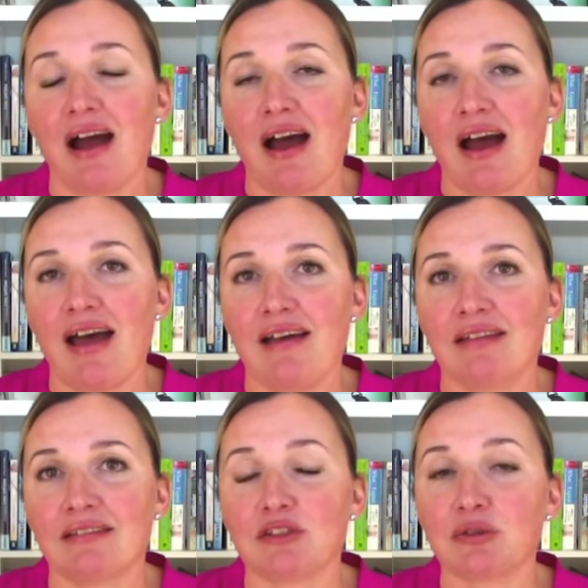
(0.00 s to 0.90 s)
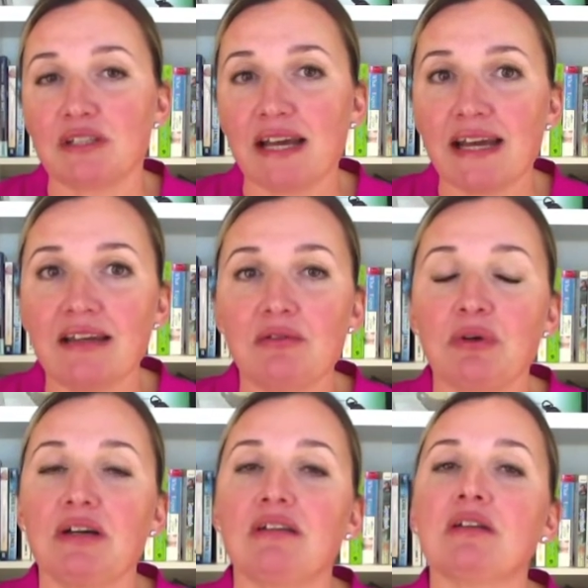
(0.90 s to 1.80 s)
And today we're
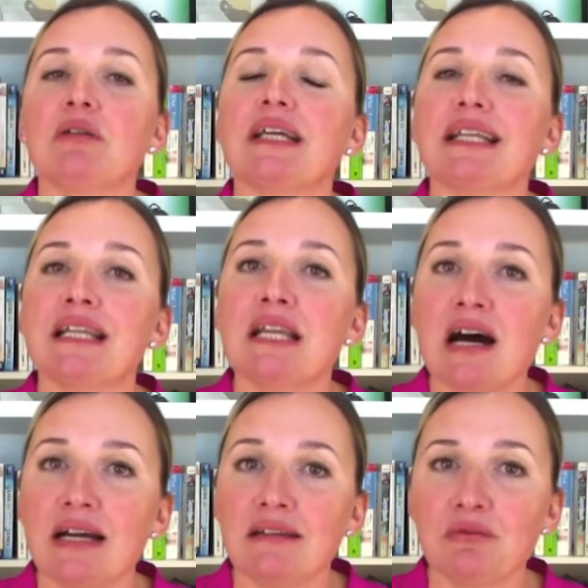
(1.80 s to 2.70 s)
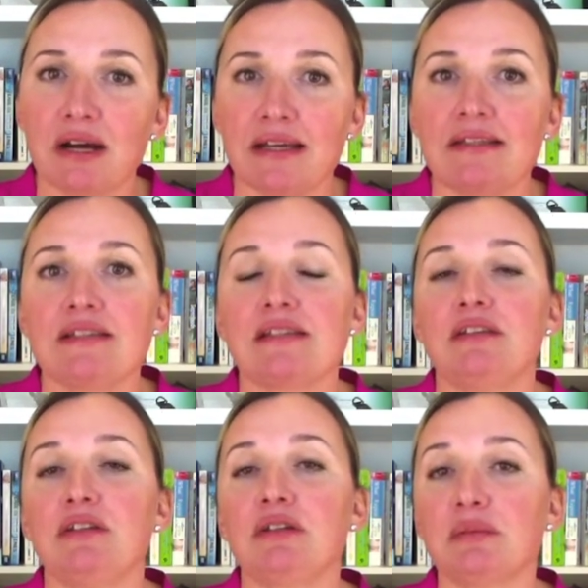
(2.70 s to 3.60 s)
going to look at 9 ways
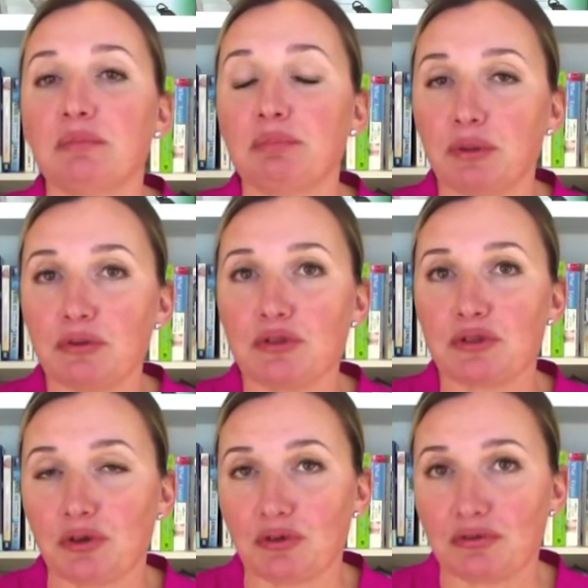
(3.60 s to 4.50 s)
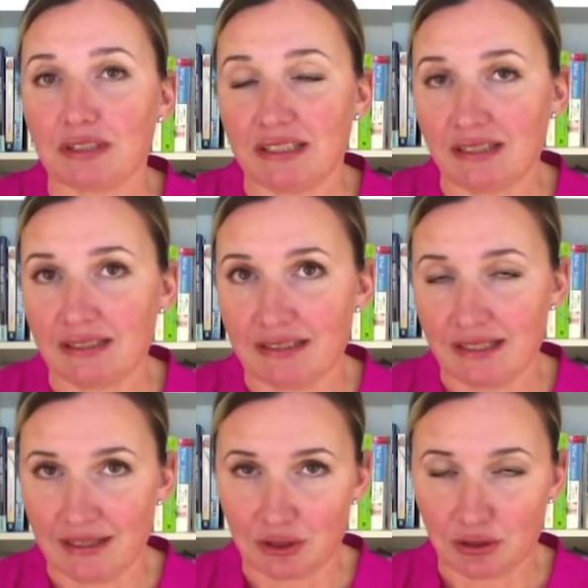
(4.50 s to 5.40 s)
you can boost your fertility
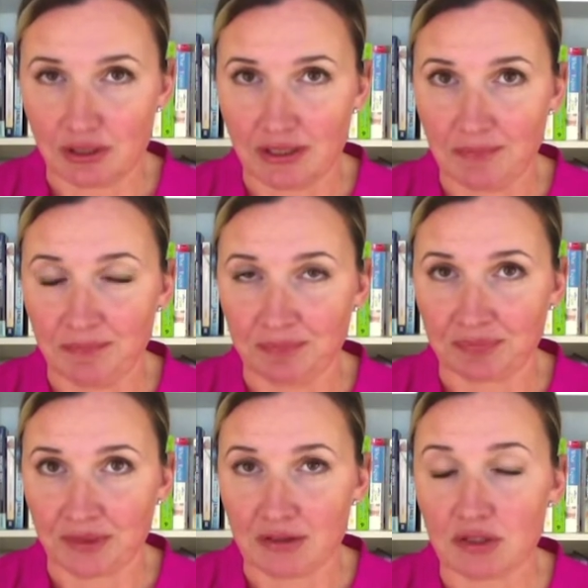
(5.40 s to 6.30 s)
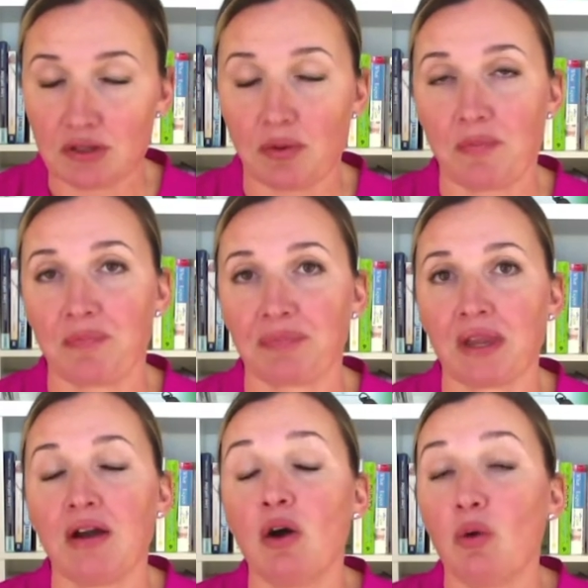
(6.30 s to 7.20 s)
naturally. So,
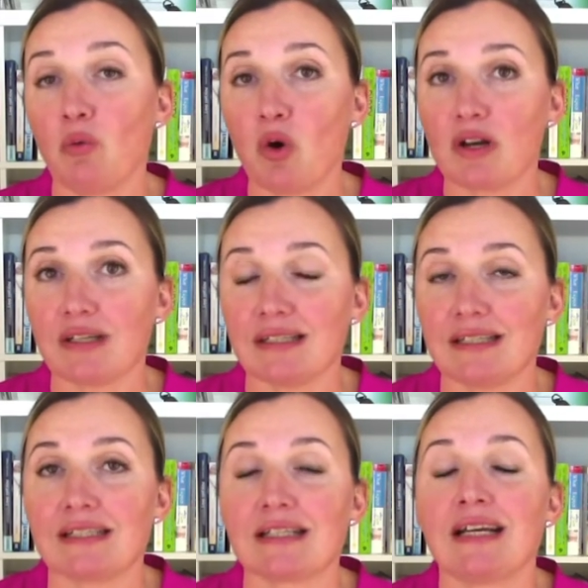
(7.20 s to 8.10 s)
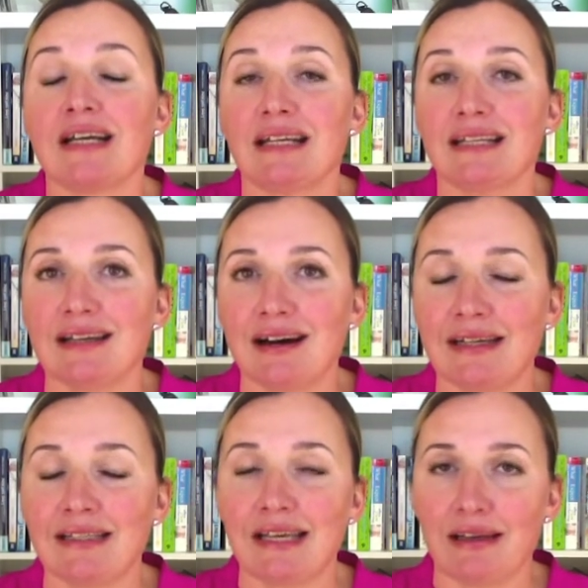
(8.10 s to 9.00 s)
what are these
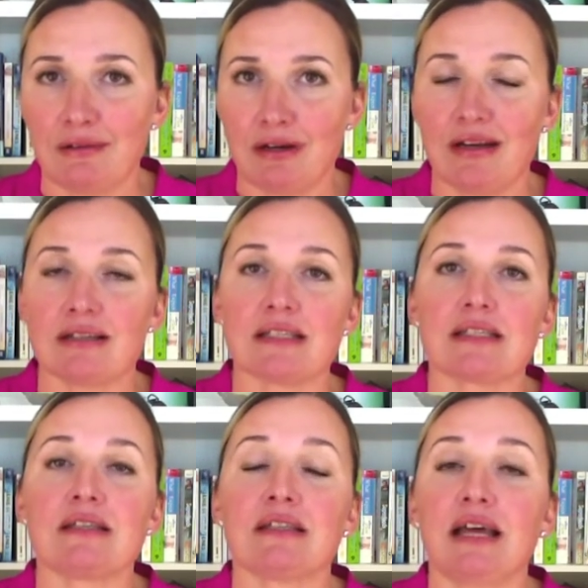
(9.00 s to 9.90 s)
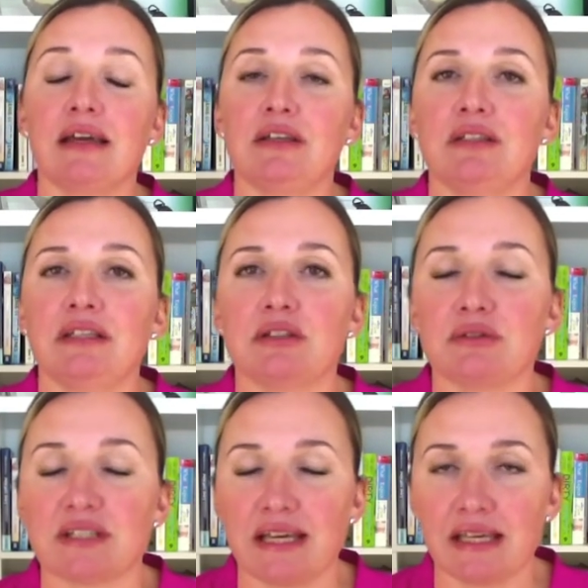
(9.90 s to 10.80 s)
9 areas that you need to
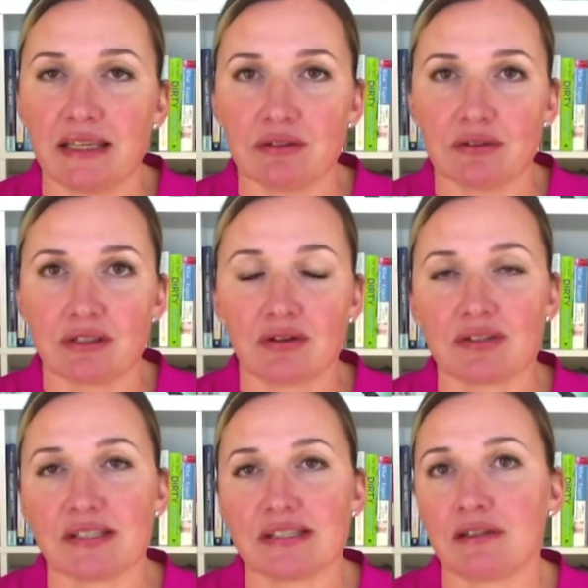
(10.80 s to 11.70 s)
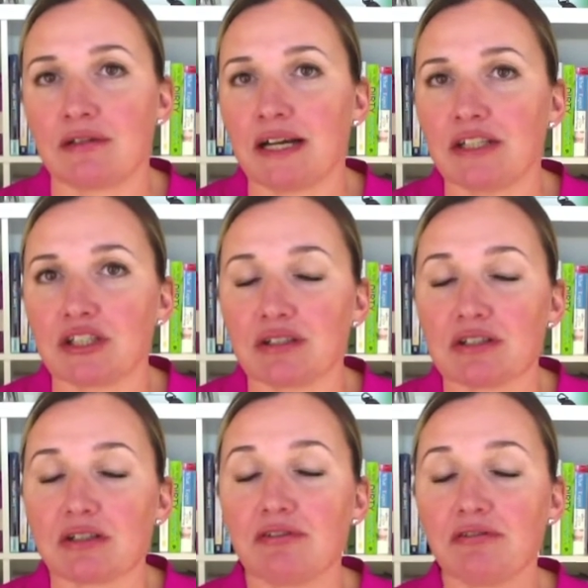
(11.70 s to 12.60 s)
take into the consideration?
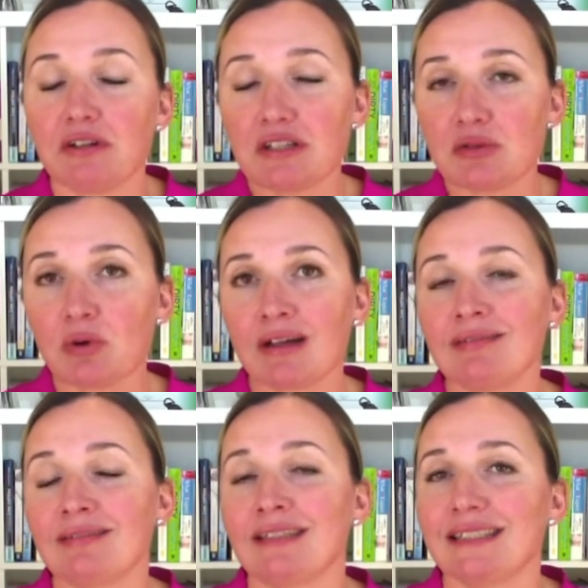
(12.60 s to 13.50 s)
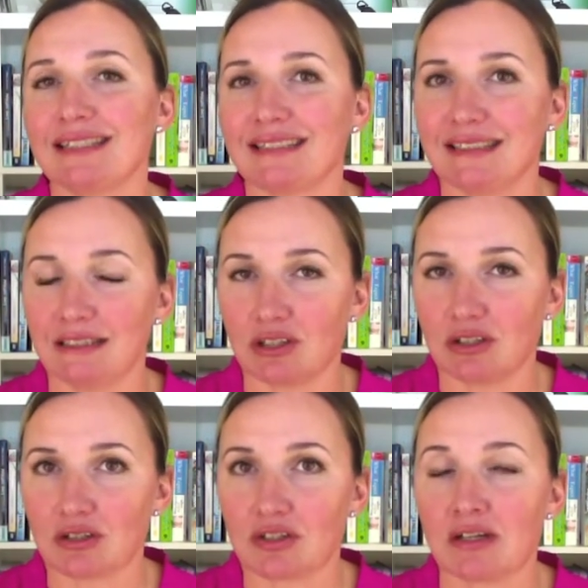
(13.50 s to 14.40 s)
So the first one is a
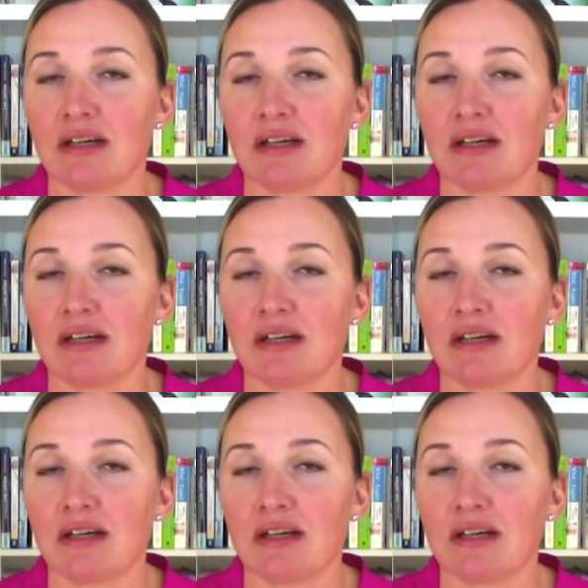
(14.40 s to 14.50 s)
detox.